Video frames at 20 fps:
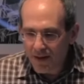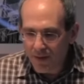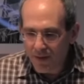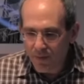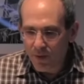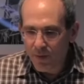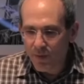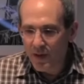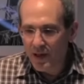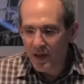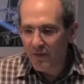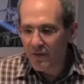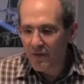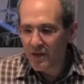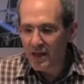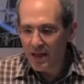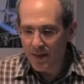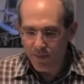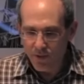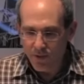we were given
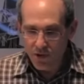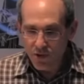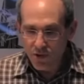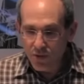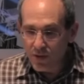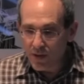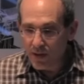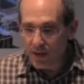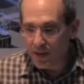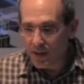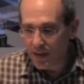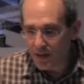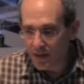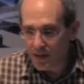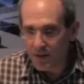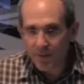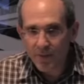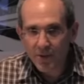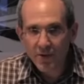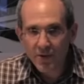the opportunity
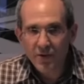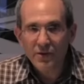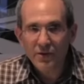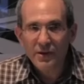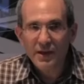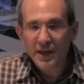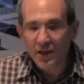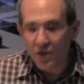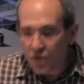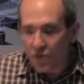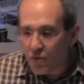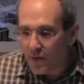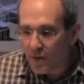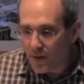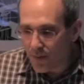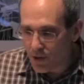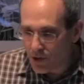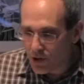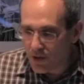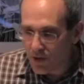to build a new
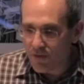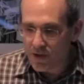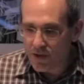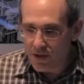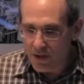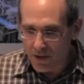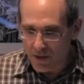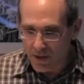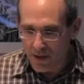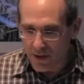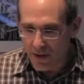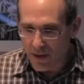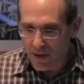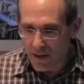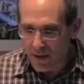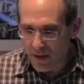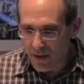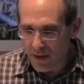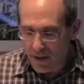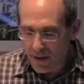MEG facility
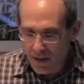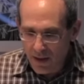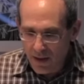there